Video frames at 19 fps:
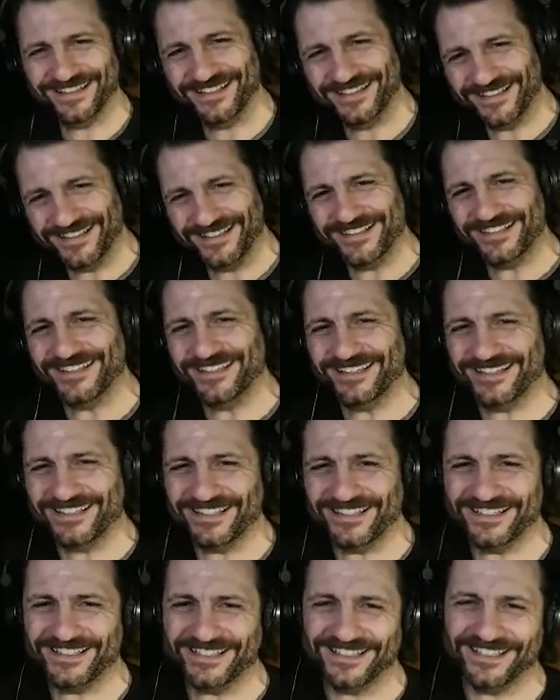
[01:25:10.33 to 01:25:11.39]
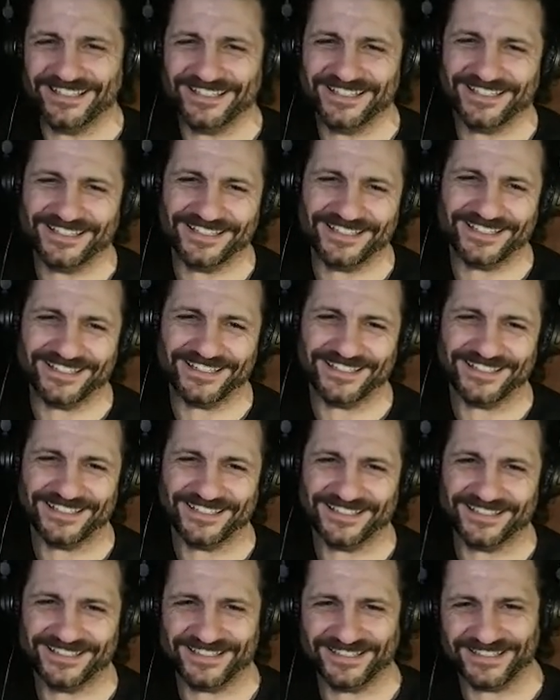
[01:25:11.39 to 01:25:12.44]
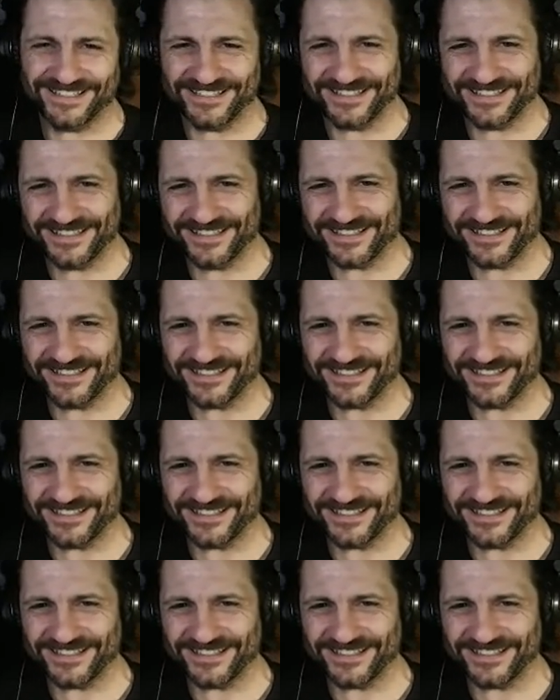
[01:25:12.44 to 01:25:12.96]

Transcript: I'm more of you want the story,